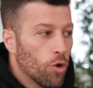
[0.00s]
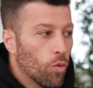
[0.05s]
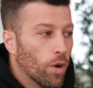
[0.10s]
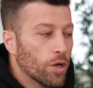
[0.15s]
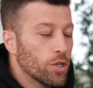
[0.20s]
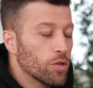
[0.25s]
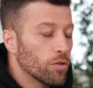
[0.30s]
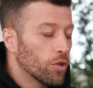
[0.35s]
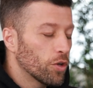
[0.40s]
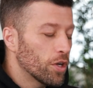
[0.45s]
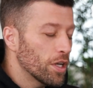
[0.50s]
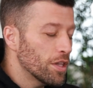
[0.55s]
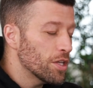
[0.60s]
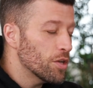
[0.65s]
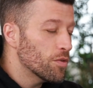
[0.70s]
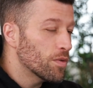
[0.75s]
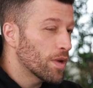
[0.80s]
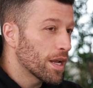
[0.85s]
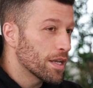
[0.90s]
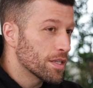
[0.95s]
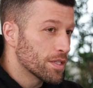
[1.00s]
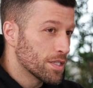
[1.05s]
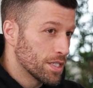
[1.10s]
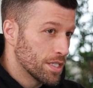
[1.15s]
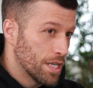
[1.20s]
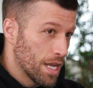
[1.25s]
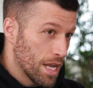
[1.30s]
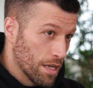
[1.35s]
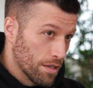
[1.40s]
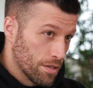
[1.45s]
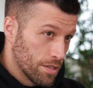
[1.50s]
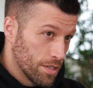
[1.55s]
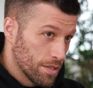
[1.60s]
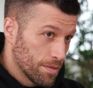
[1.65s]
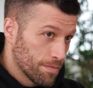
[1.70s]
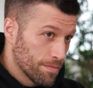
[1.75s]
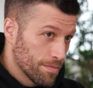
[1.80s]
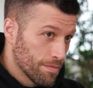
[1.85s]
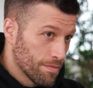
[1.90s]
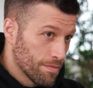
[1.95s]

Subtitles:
When you look at the United States,